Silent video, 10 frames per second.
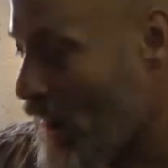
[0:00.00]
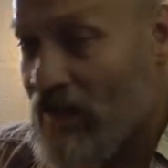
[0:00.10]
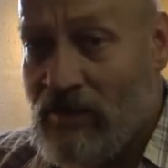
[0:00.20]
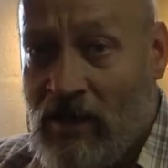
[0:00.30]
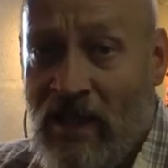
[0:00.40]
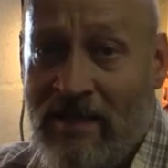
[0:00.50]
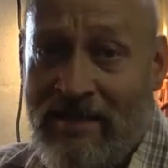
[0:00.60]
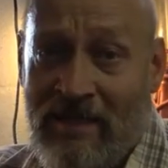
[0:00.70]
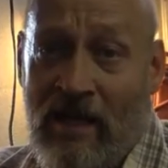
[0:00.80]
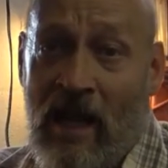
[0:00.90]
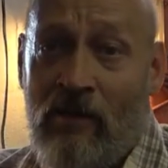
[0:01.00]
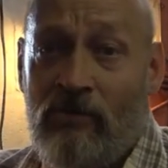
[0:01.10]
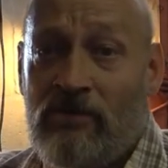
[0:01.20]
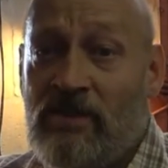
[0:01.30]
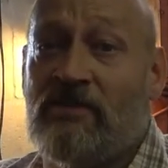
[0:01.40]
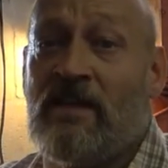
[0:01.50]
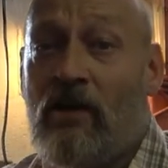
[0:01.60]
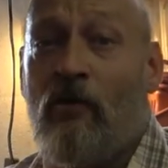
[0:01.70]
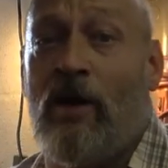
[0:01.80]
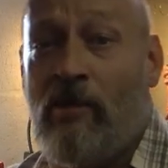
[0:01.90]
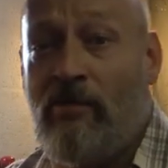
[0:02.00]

like I said, I will use that quite a